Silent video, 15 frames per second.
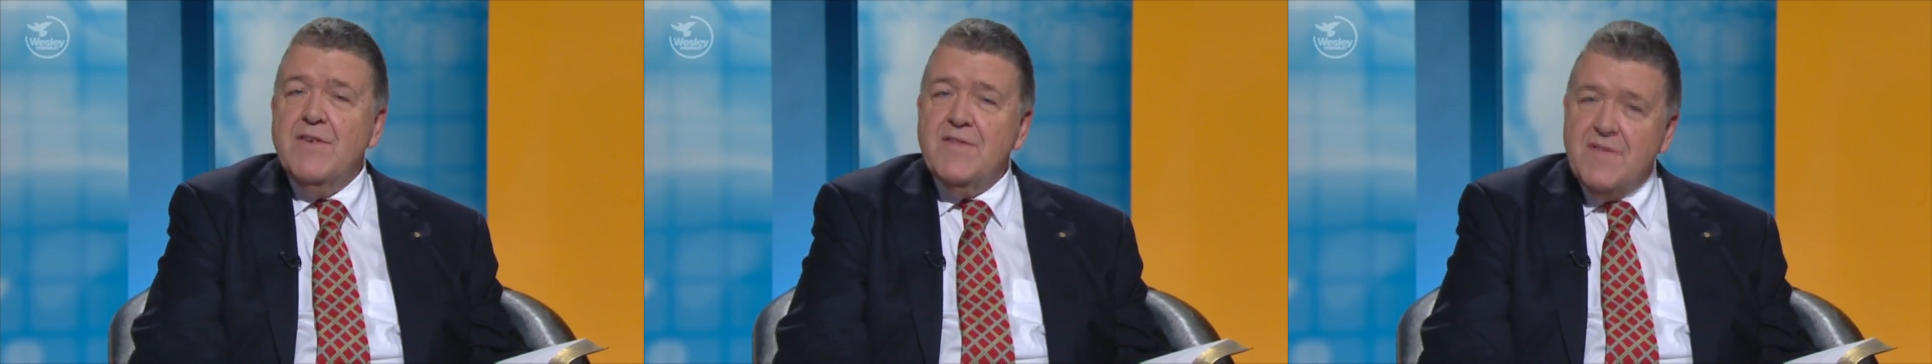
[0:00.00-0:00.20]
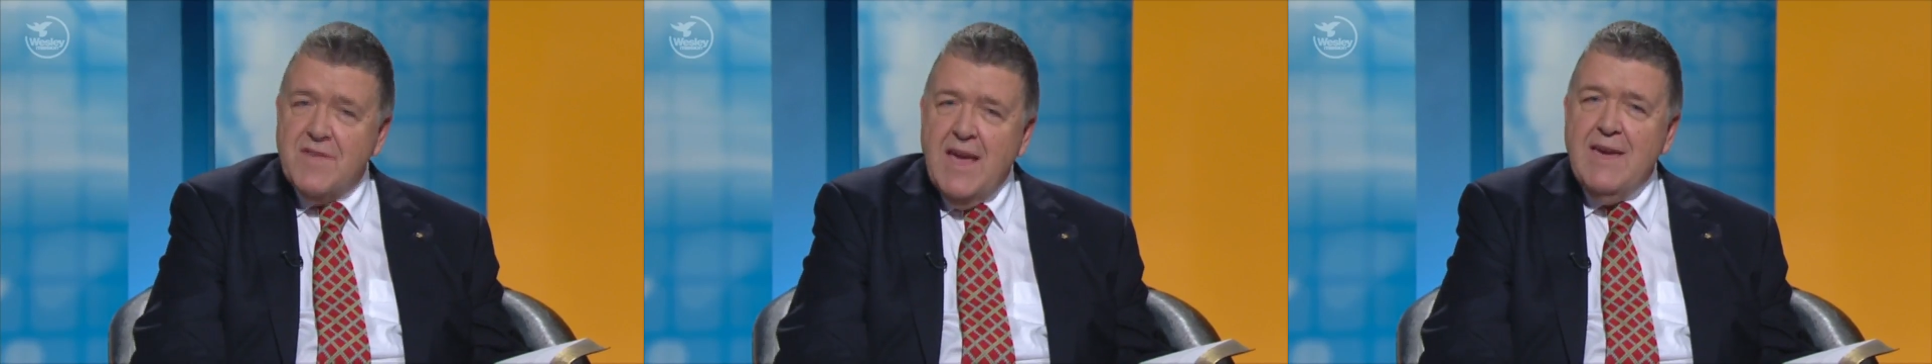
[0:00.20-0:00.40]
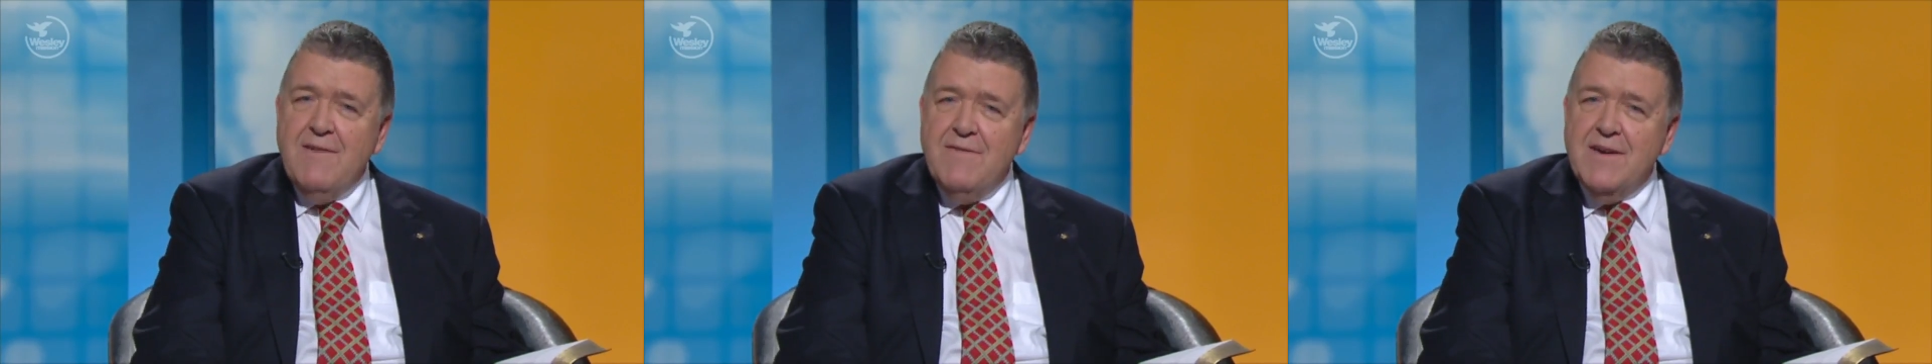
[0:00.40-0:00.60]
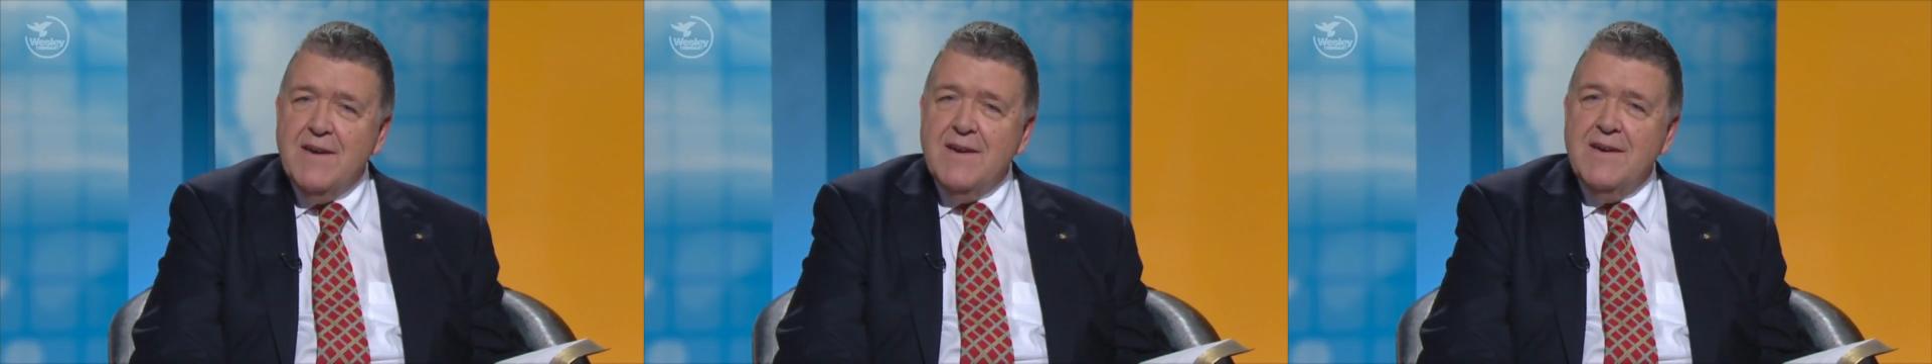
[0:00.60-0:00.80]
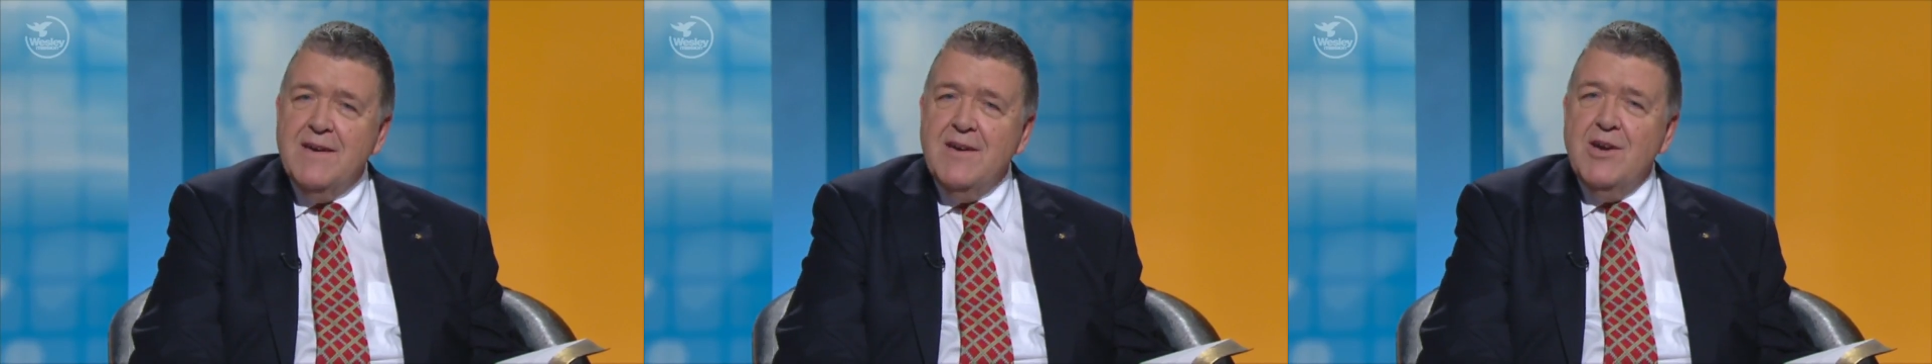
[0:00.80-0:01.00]

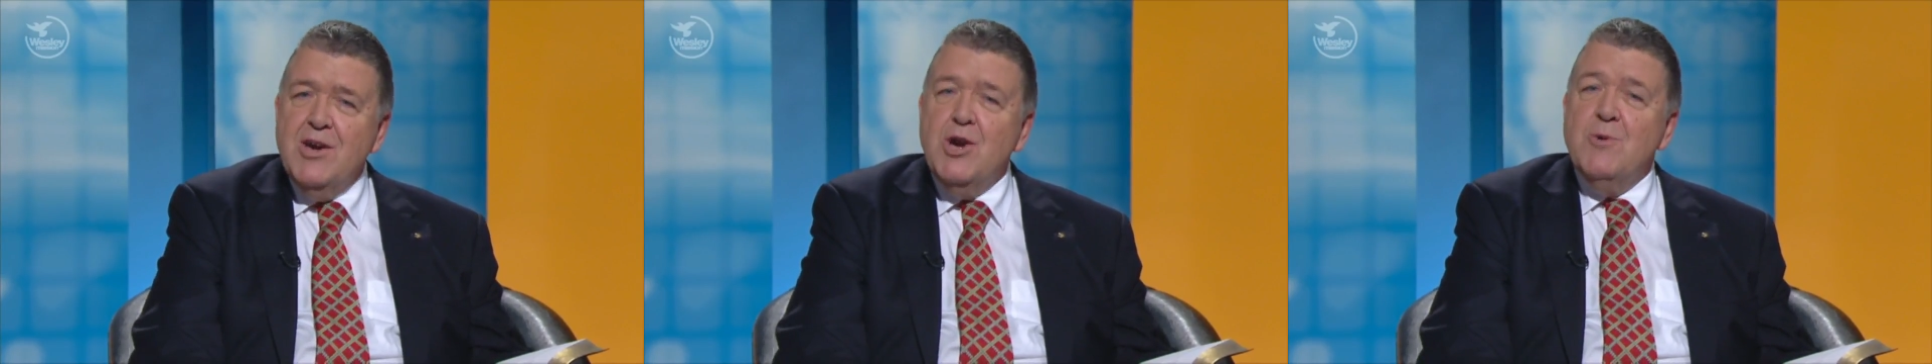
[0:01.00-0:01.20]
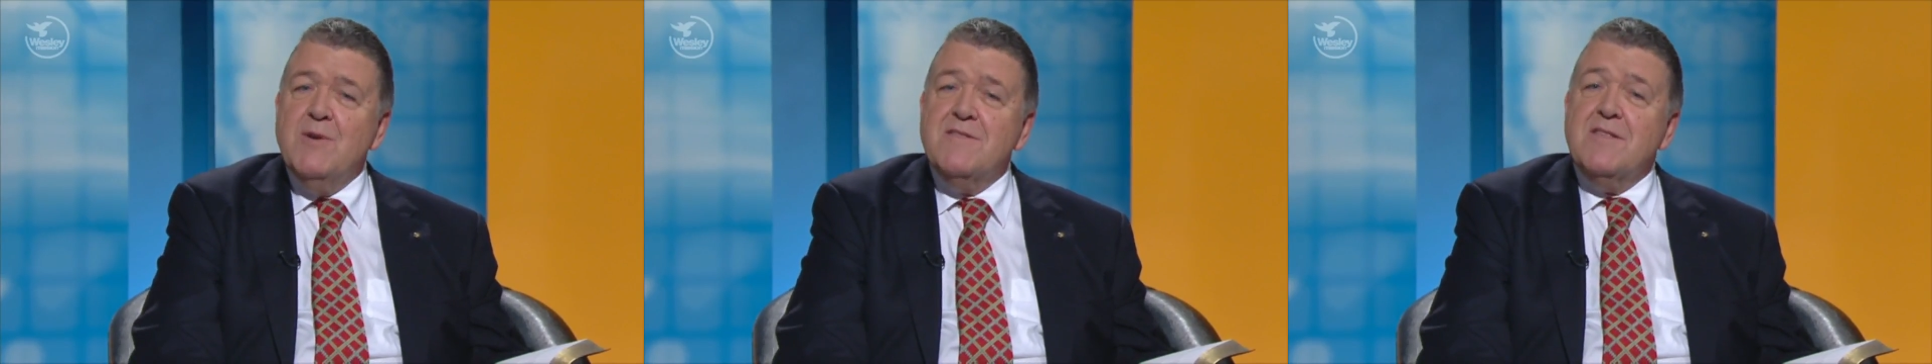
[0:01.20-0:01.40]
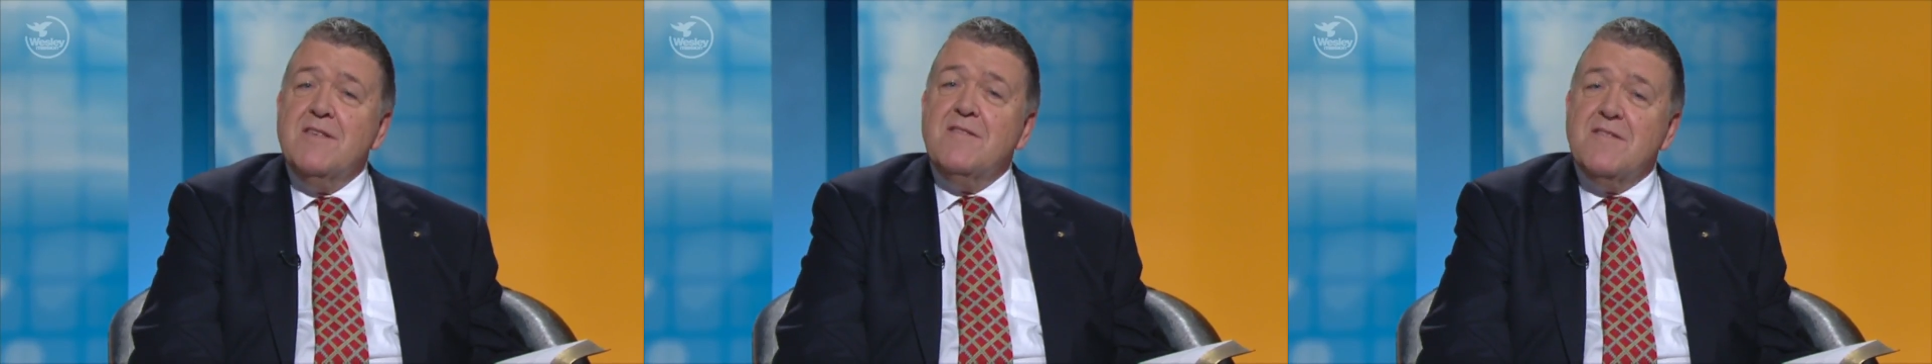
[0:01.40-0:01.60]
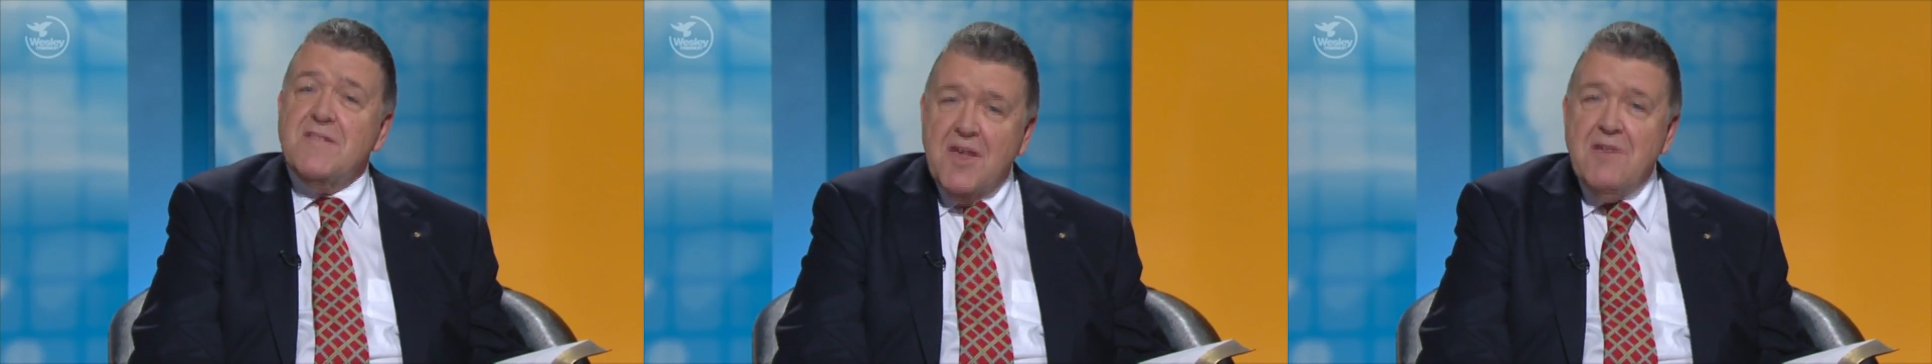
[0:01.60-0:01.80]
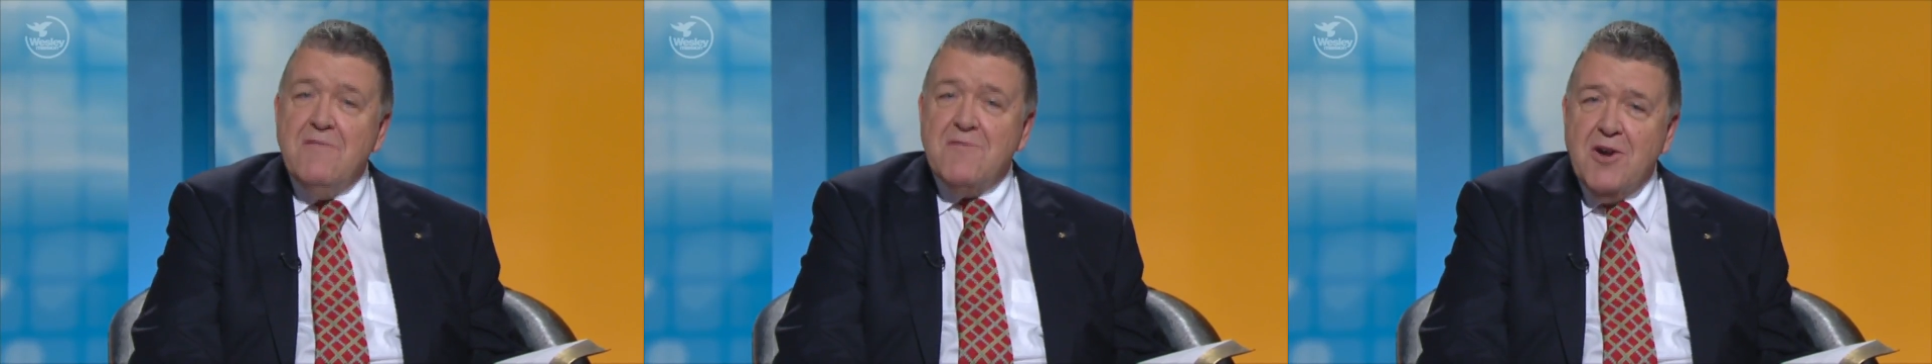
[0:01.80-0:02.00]
Saviour, who is the
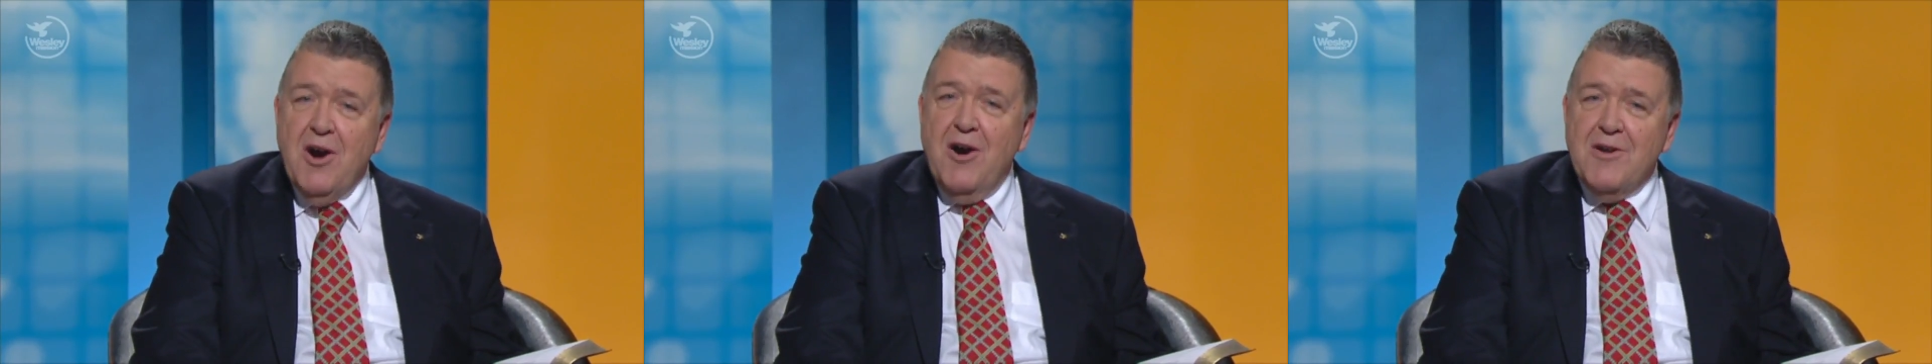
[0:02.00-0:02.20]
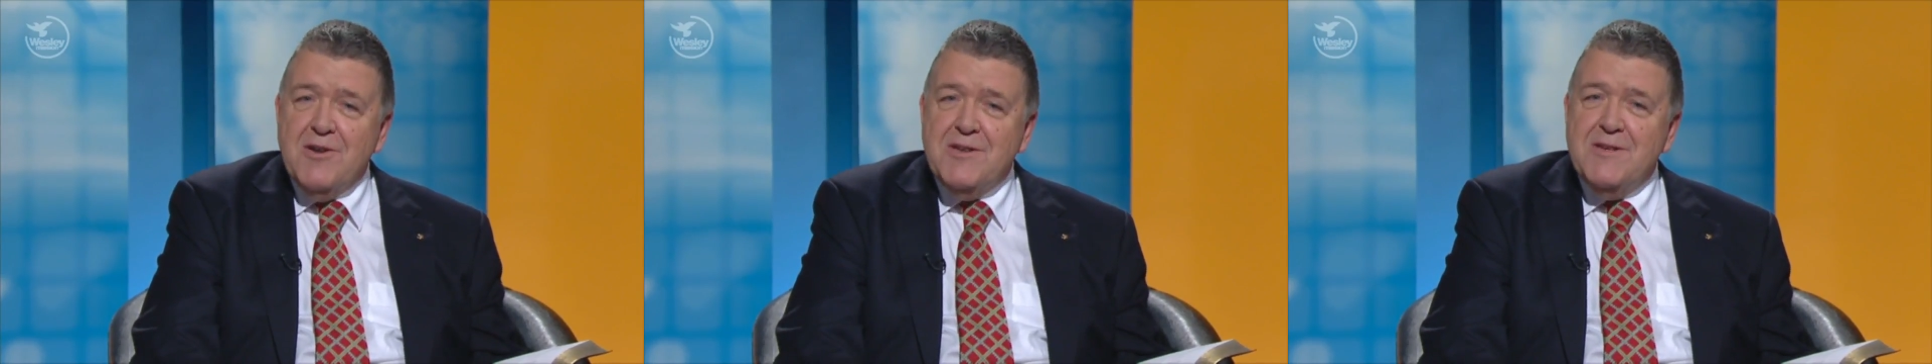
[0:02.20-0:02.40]
Son of God.